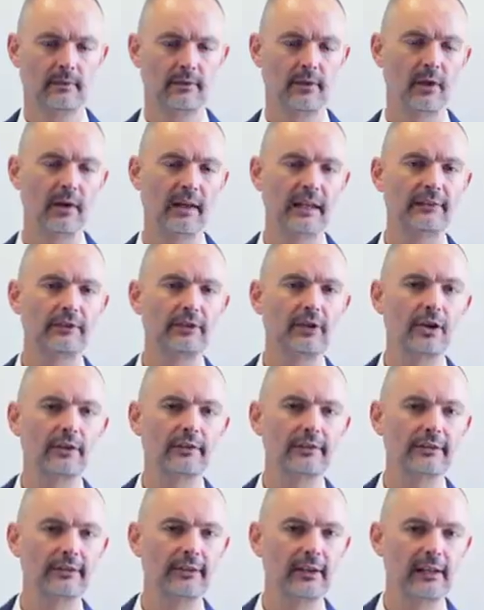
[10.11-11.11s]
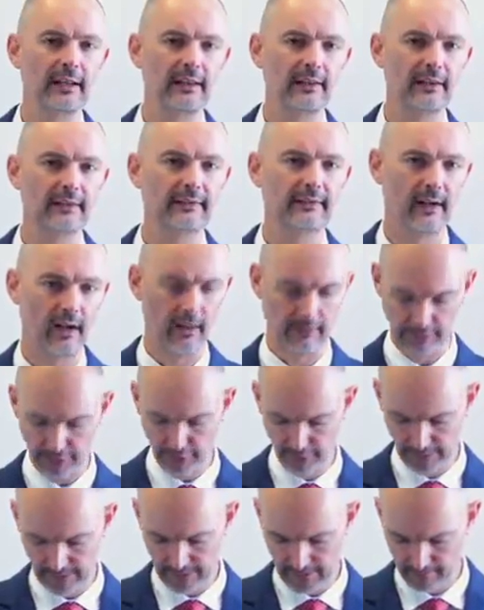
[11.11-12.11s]
So let's consider this
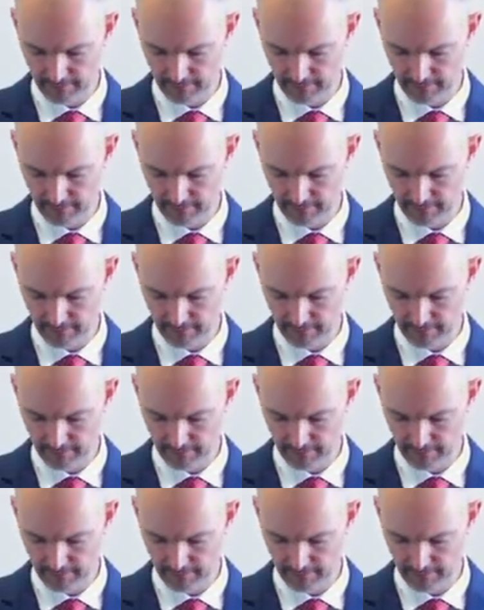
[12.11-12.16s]
alternate